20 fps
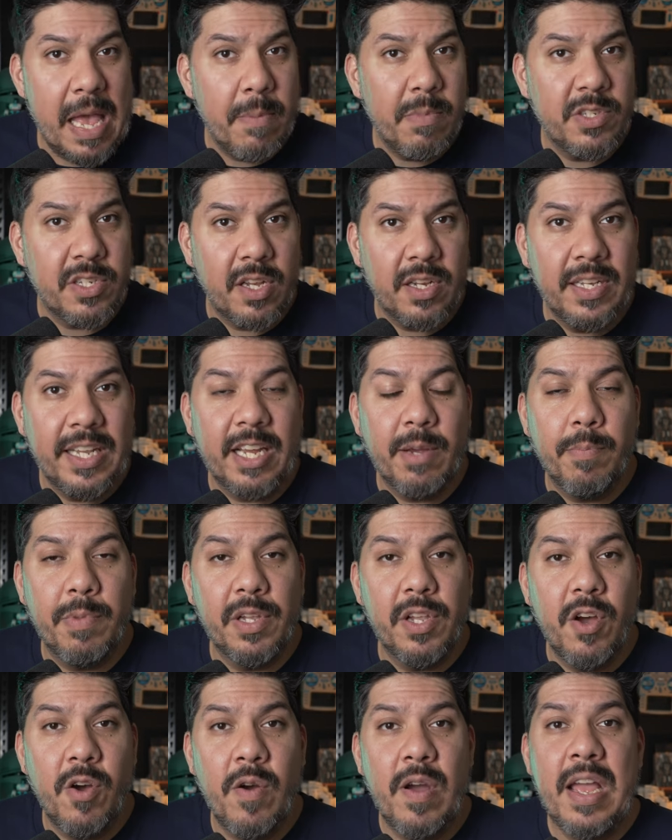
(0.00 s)
Amazon link
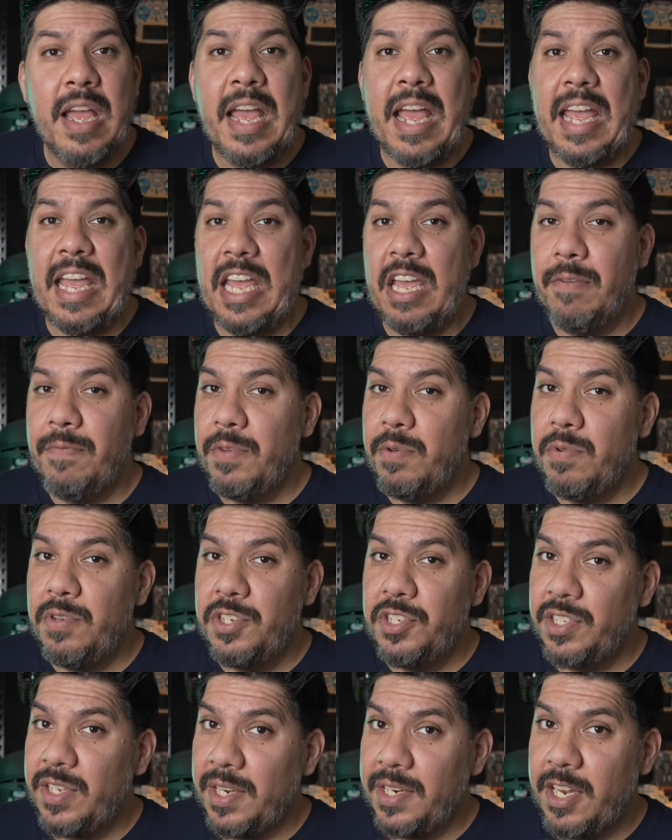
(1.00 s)
below if you would
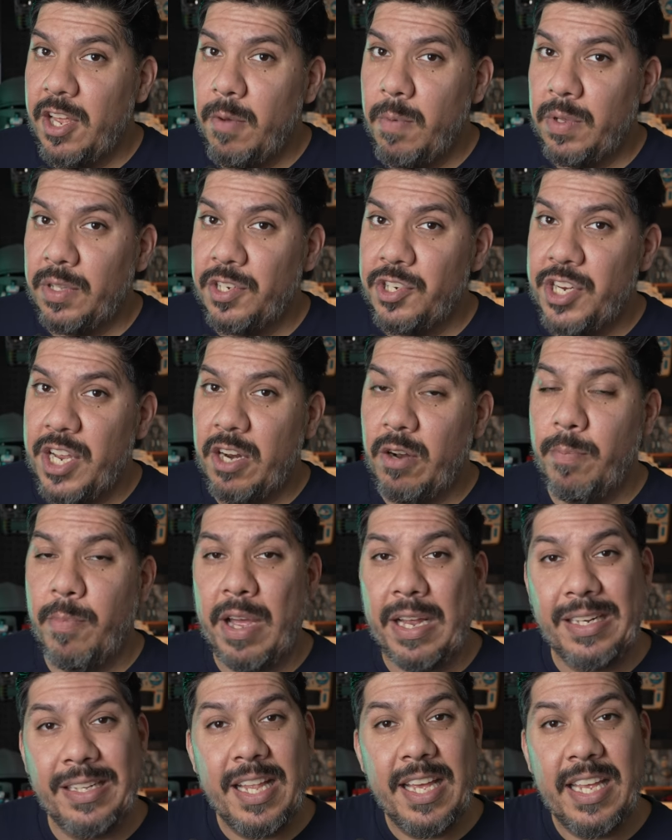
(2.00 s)
just like to help out the channel
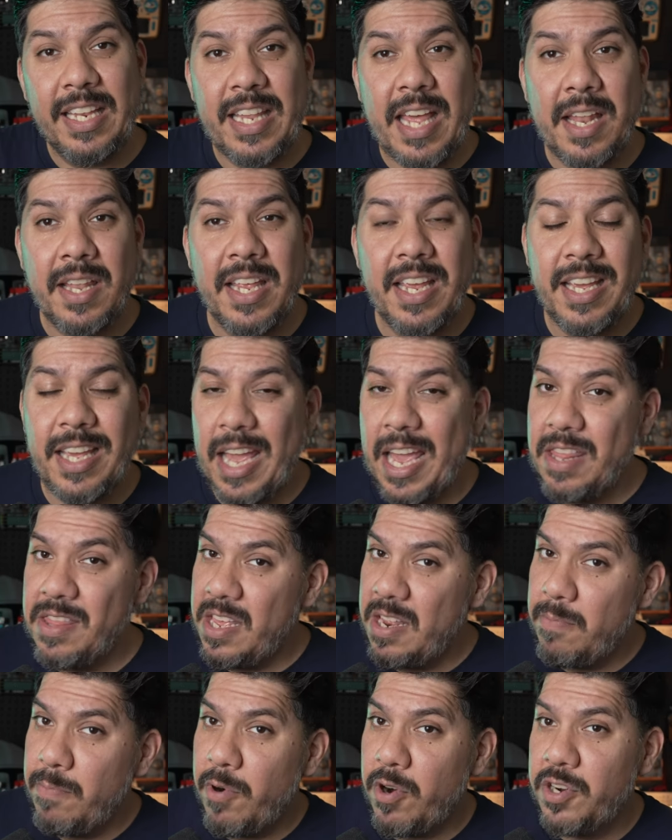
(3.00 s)
by clicking that link and
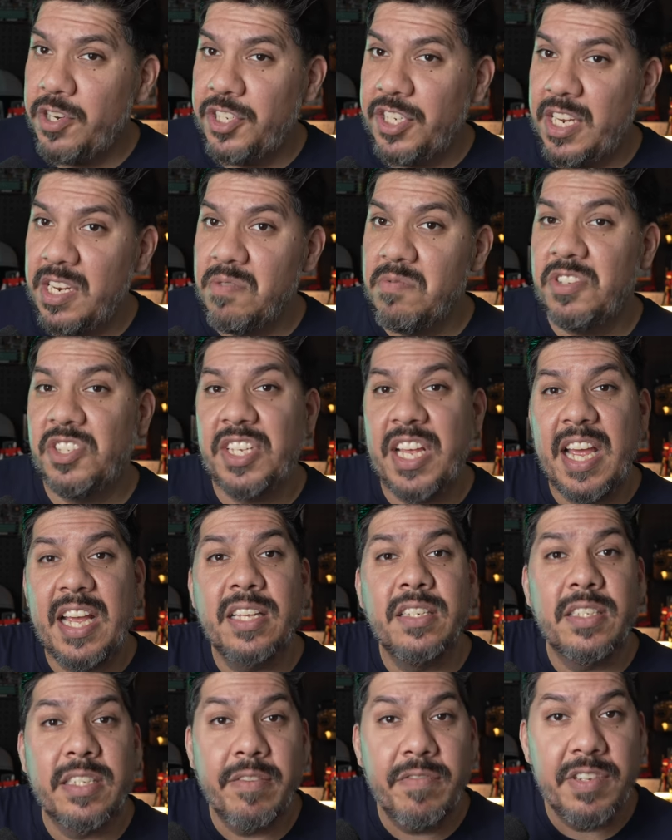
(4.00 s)
then purchasing,
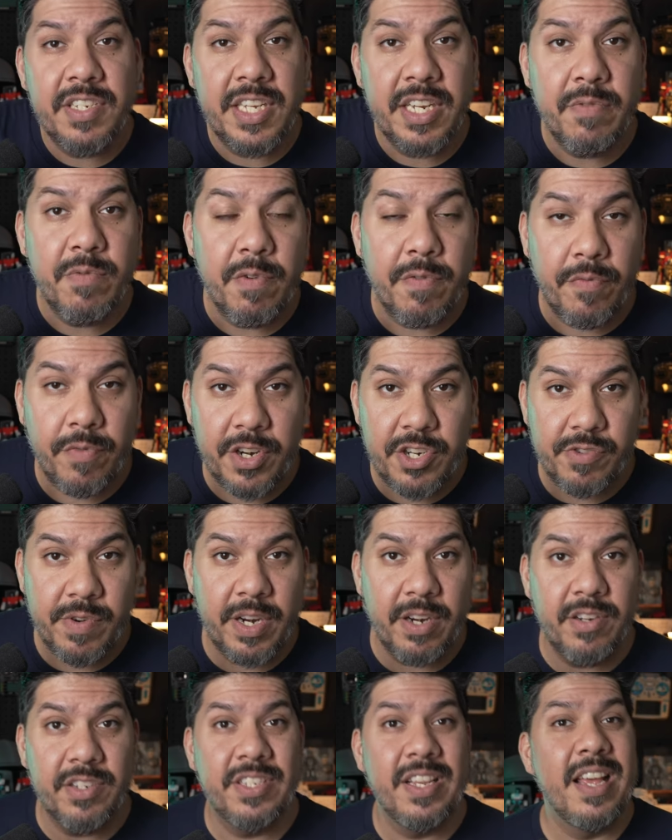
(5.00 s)
say, seventeen
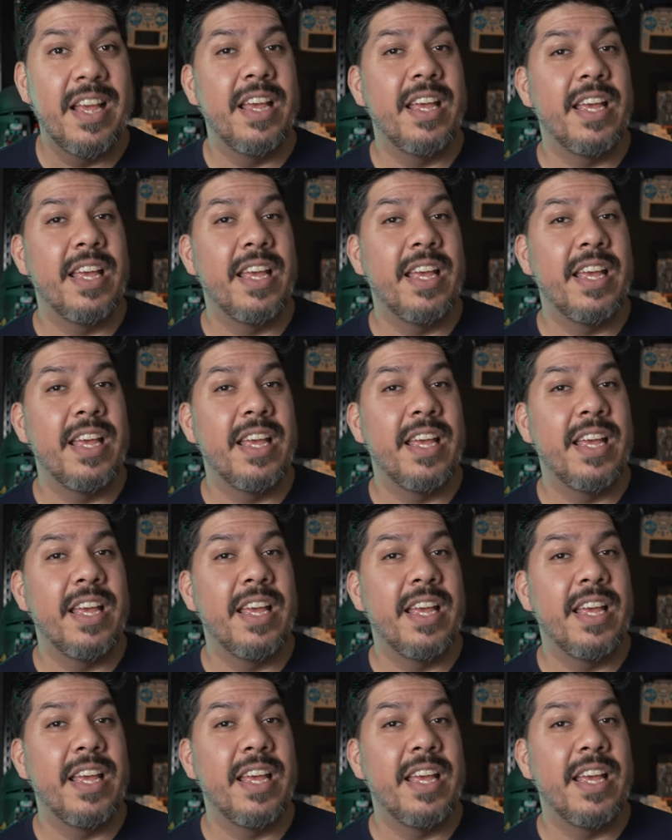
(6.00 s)
refrigerators.